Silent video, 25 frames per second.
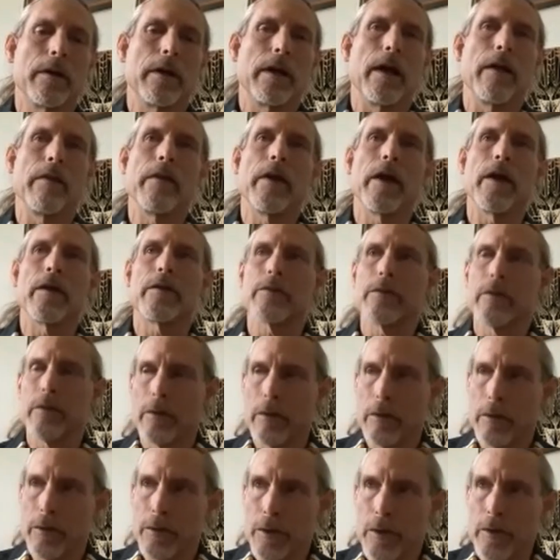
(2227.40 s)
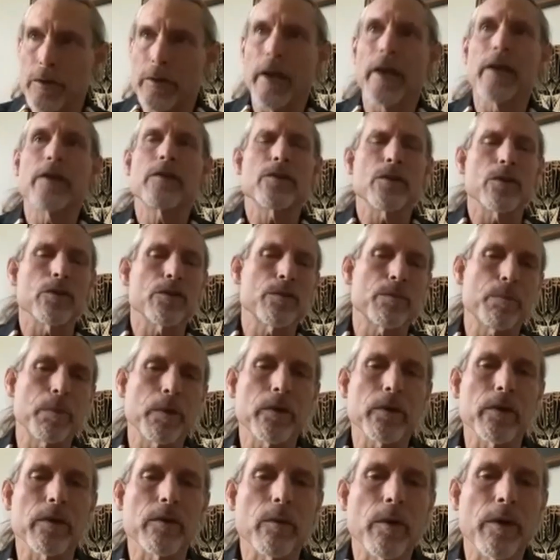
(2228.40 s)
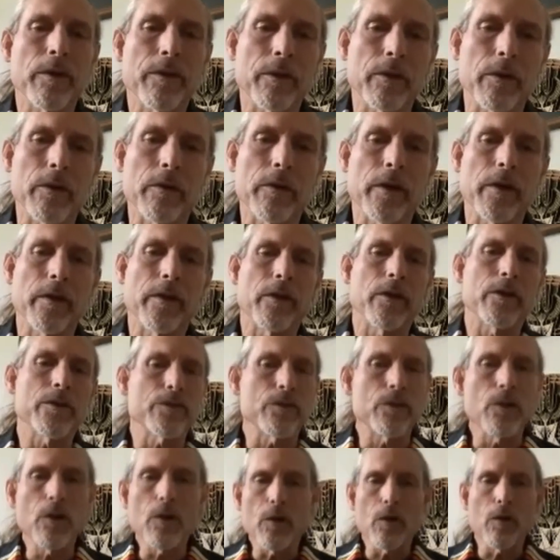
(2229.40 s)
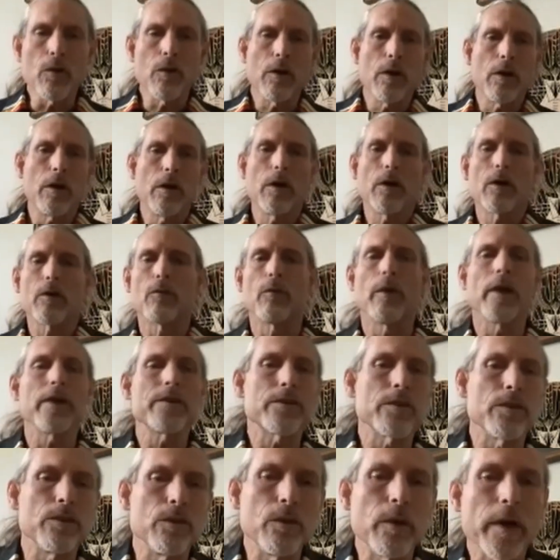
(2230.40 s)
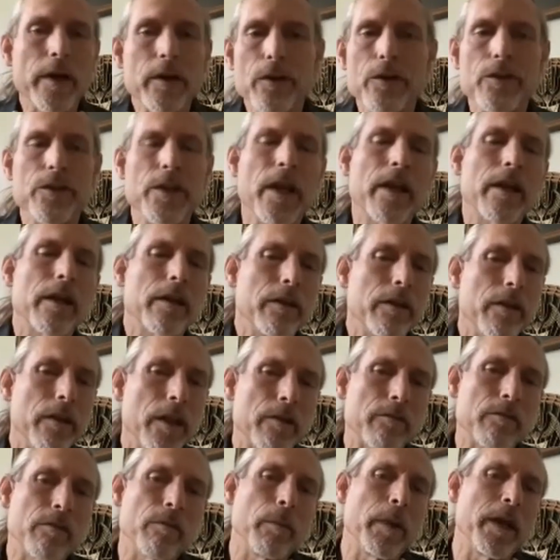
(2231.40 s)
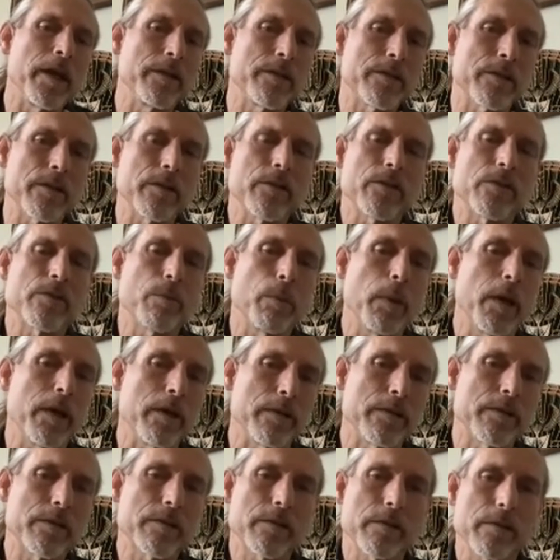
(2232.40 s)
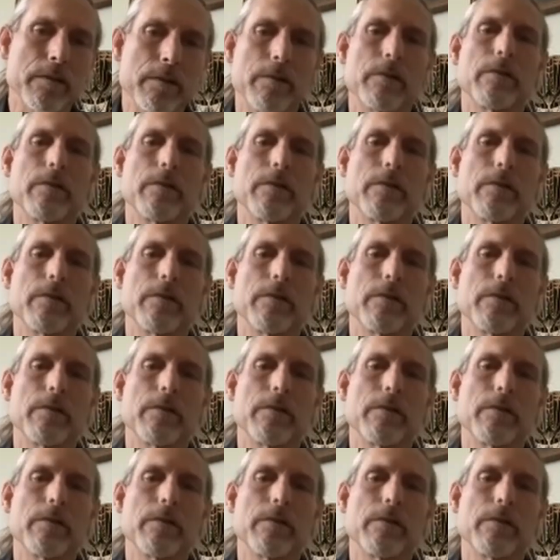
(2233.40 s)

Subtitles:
and that she takes her spirit with her, that there's no residue energetically that remains in the space.